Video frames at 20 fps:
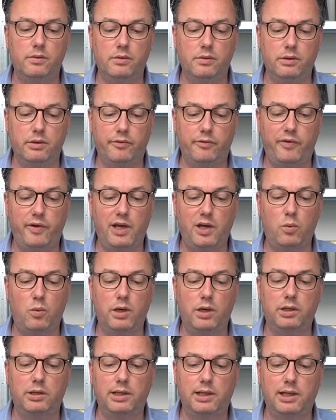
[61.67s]
the fake
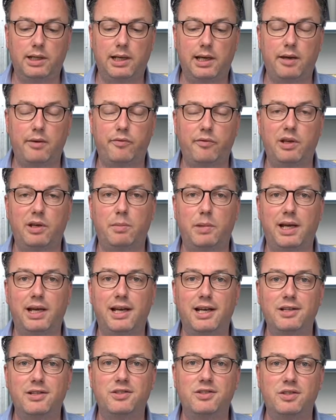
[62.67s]
one that I have in my
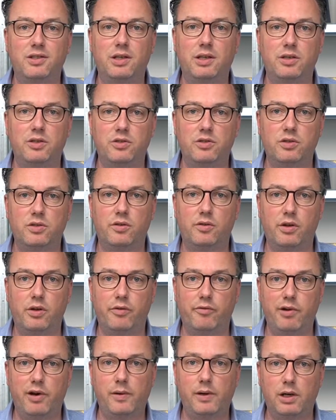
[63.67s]
hands is
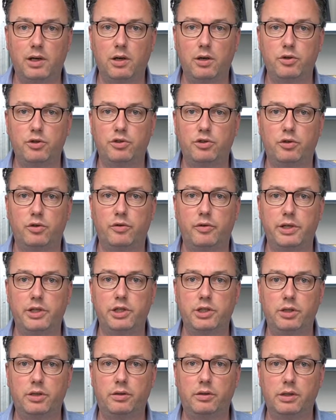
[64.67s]
very close to the
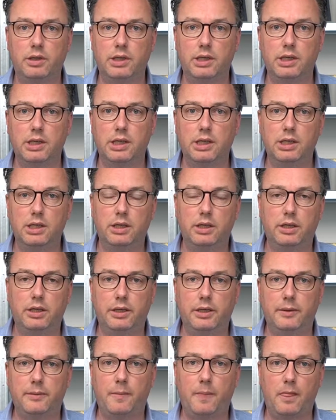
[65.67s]
original.
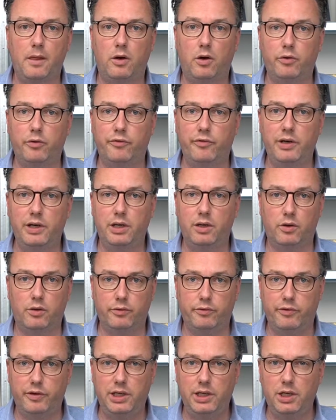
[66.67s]
On
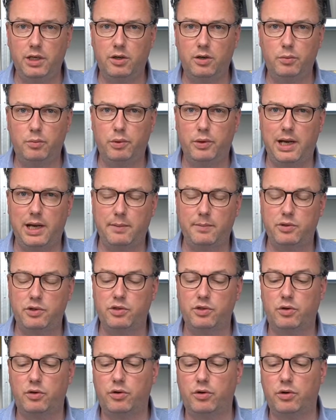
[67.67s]
video
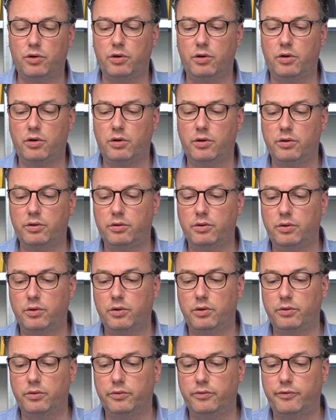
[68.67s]
perhaps, or
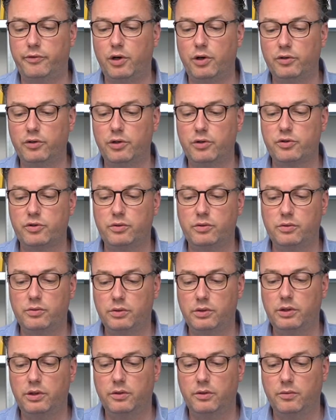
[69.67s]
on photos,
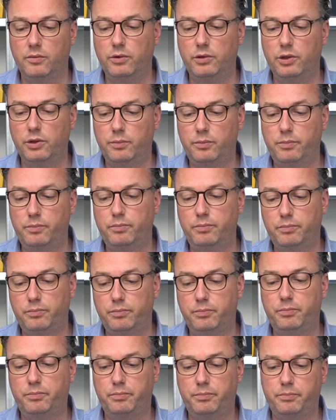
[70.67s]
you
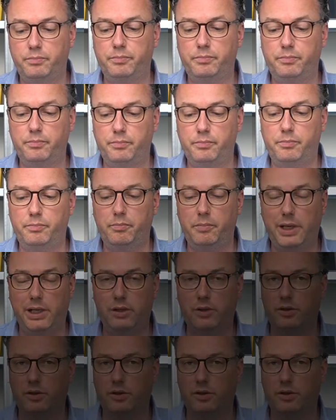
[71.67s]
might